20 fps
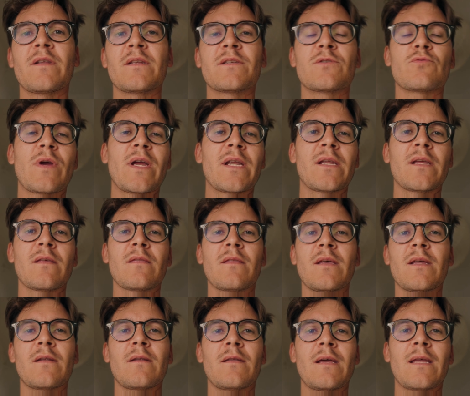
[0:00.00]
it is raining,
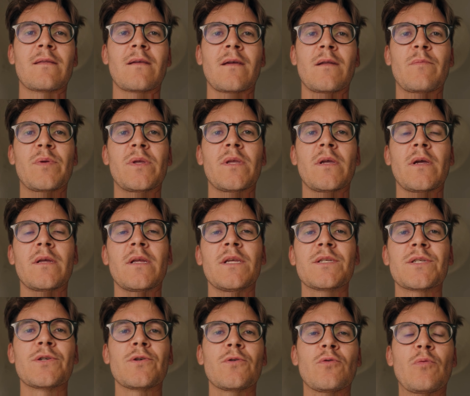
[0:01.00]
then that can be an
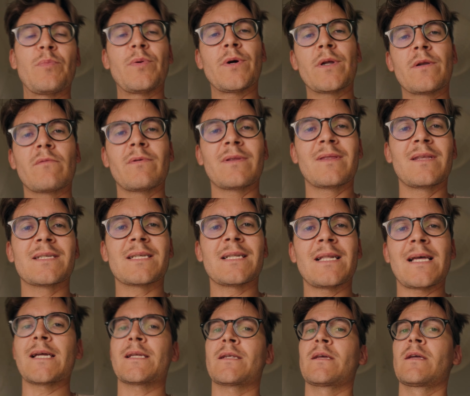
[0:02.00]
issue, but with this
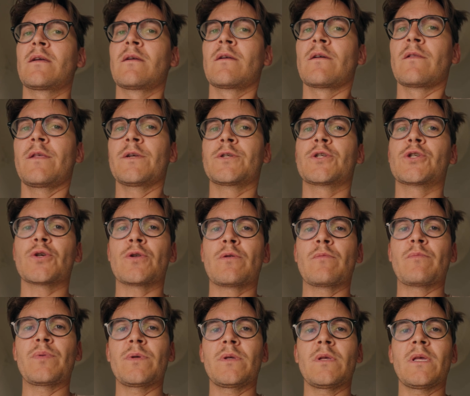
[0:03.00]
light there
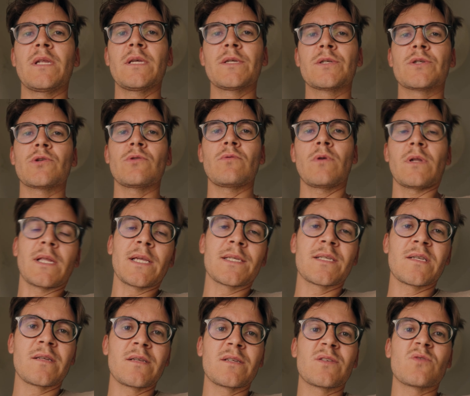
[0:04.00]
shouldn't be an issue
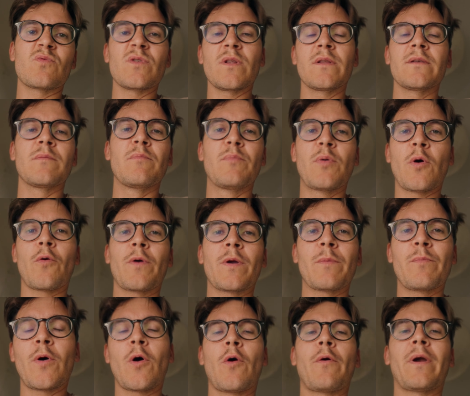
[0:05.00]
unless it is really
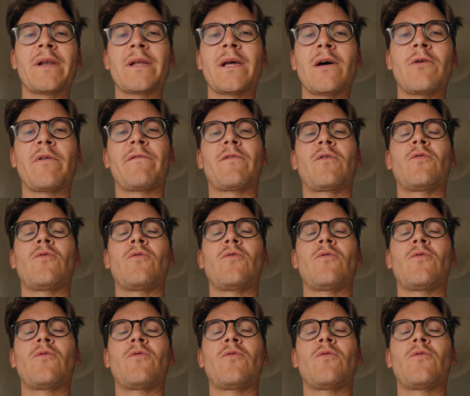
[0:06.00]
pouring down, of